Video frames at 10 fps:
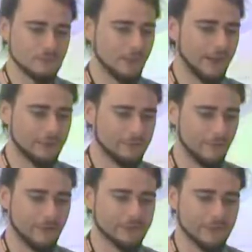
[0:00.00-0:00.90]
track
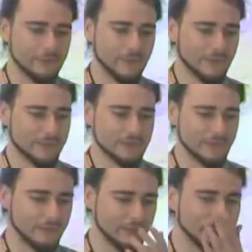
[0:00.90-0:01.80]
forever because
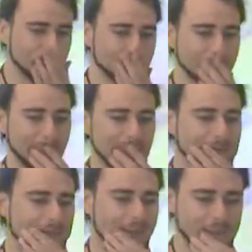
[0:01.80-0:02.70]
uh,
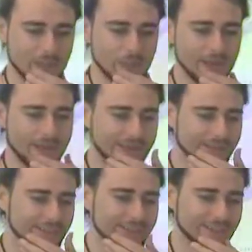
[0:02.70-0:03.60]
lecture will
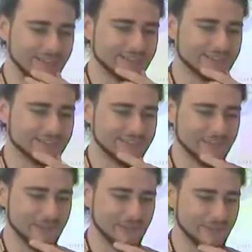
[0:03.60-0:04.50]
end and, and
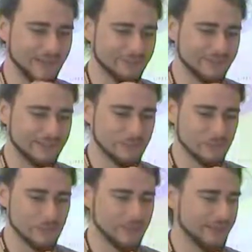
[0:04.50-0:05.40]
we don't have a
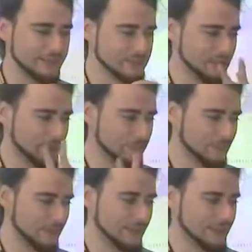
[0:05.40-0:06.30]
route then. So
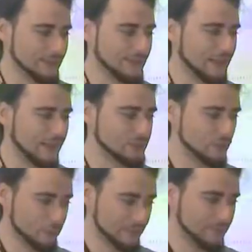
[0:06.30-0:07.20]
I
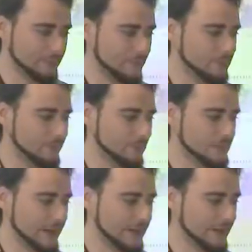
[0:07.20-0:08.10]
stopped him from,
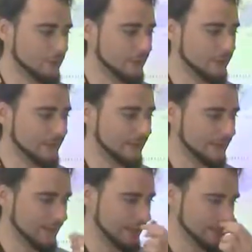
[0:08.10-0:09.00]
from tracking. We will
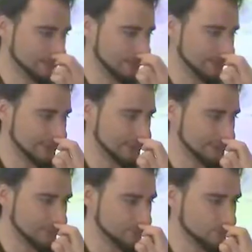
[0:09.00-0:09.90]
analyze a bit later.